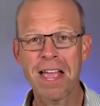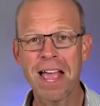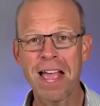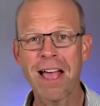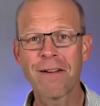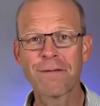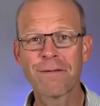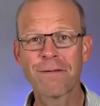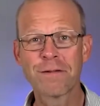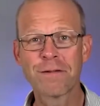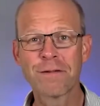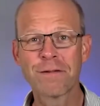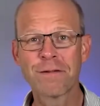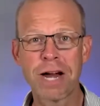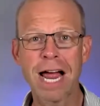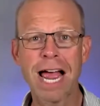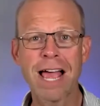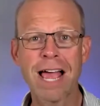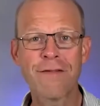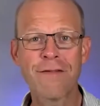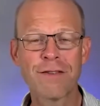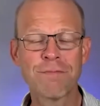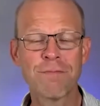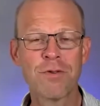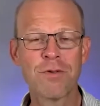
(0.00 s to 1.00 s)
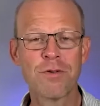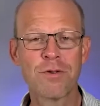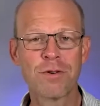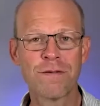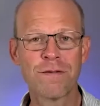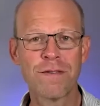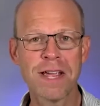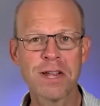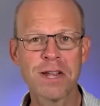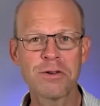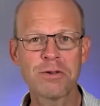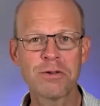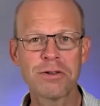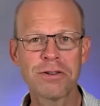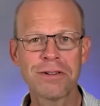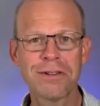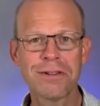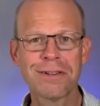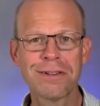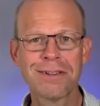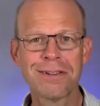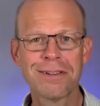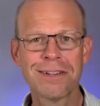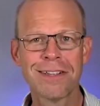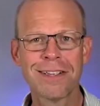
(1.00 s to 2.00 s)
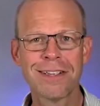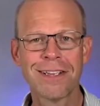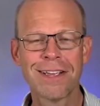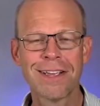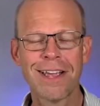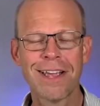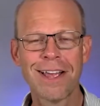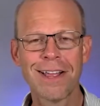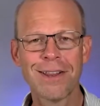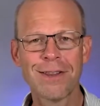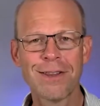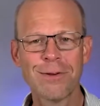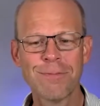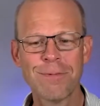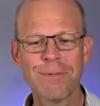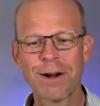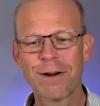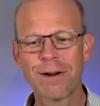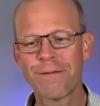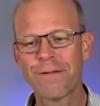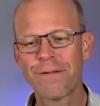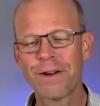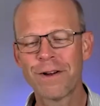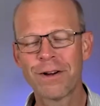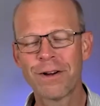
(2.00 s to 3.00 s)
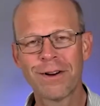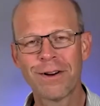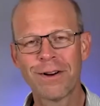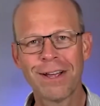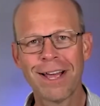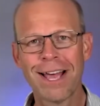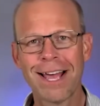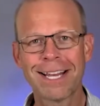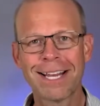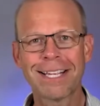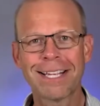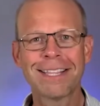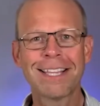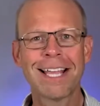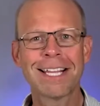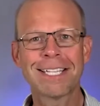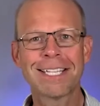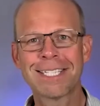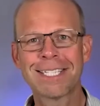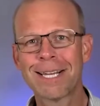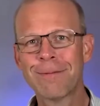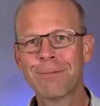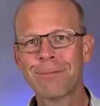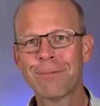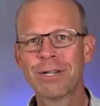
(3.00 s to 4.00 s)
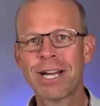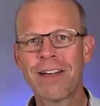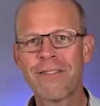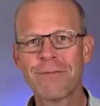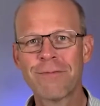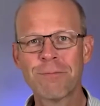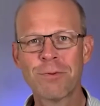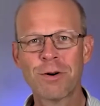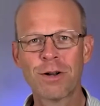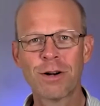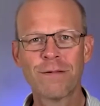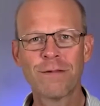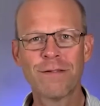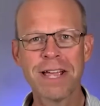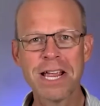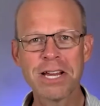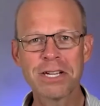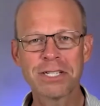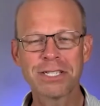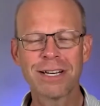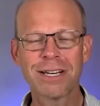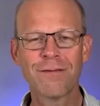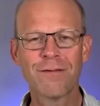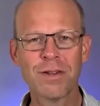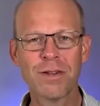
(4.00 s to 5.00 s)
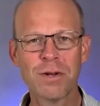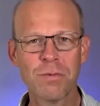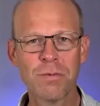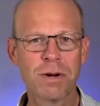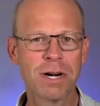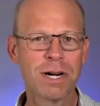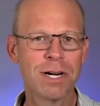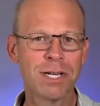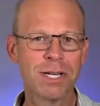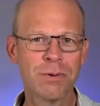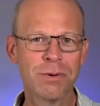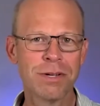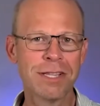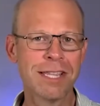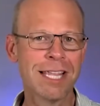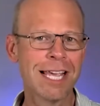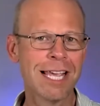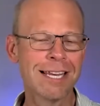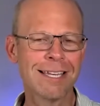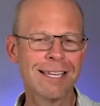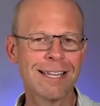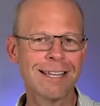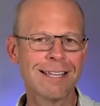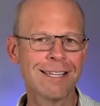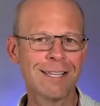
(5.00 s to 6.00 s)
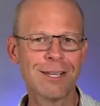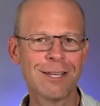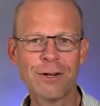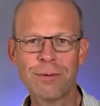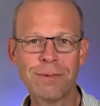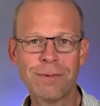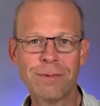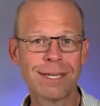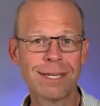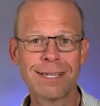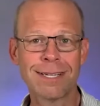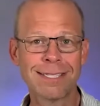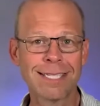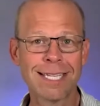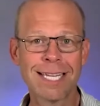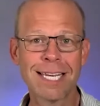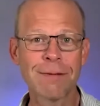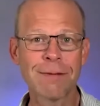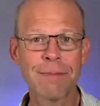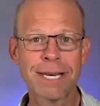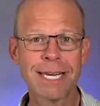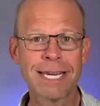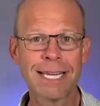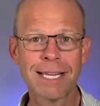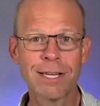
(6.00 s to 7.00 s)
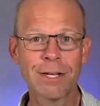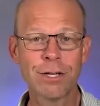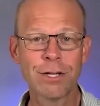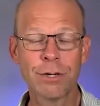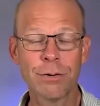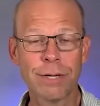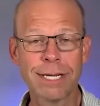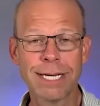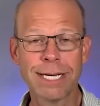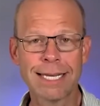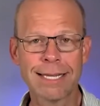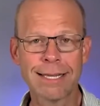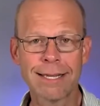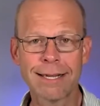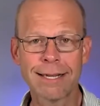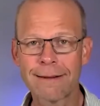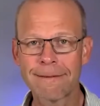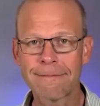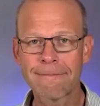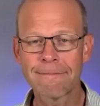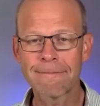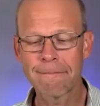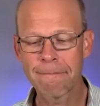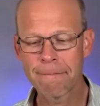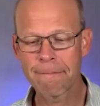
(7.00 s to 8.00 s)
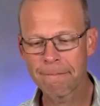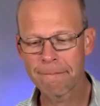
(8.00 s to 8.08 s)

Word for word: have drive and motivation, and you better figure out how to get that same drive and motivation if you want to do what they did too, because anybody can do anything.